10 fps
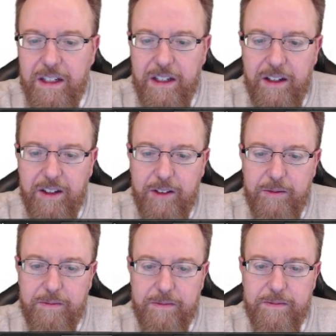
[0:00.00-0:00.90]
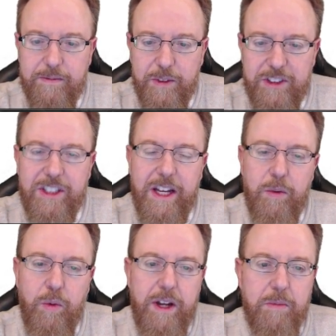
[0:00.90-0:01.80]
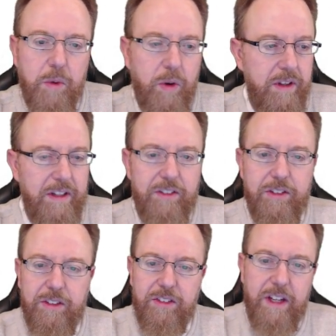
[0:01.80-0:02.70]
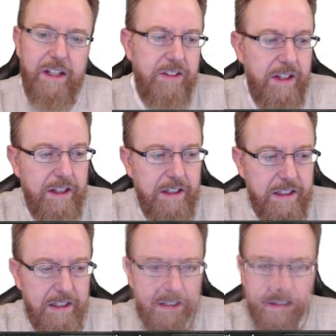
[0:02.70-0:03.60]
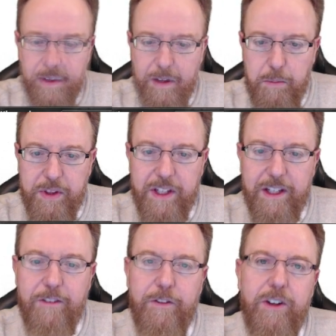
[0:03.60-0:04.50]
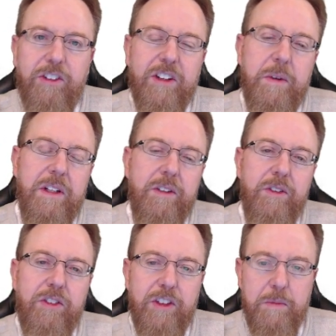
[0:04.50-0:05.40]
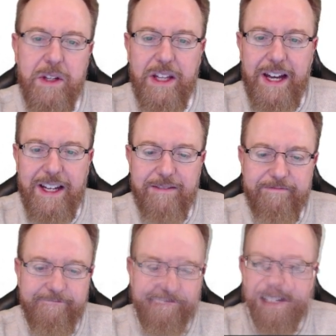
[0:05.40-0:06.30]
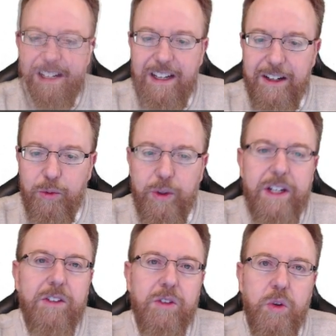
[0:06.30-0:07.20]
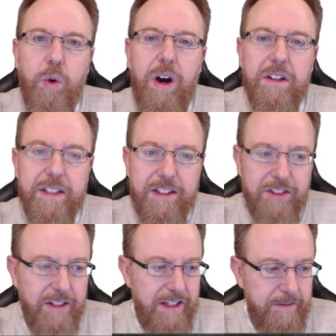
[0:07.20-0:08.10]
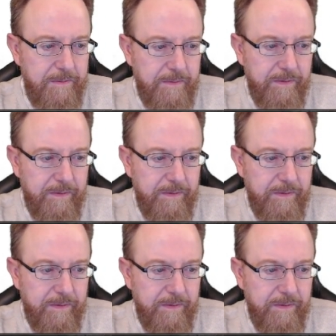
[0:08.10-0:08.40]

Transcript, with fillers: Um, we see that way more in these new designs, I think. But then conversely, we lose some of that uh, regal quality to them